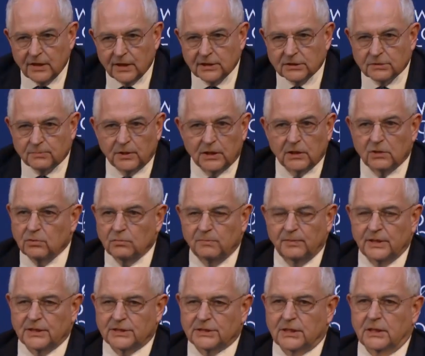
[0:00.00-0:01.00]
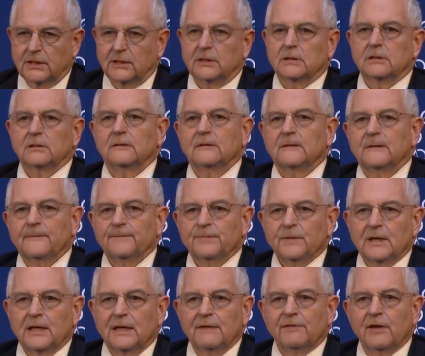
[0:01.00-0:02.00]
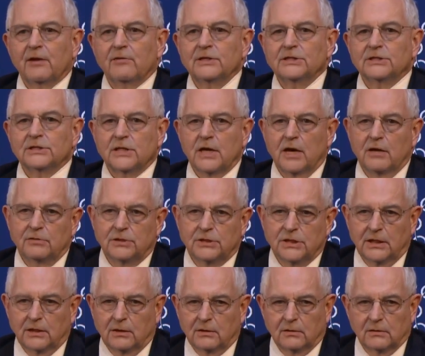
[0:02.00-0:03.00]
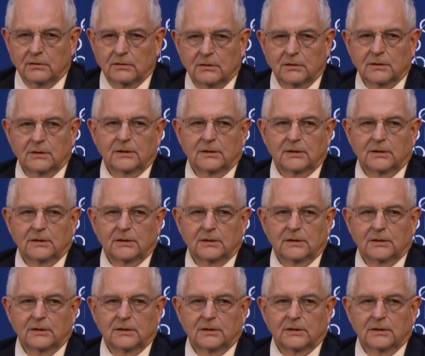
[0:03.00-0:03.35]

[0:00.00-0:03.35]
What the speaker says: of years, but it could be extended. If there is no deal,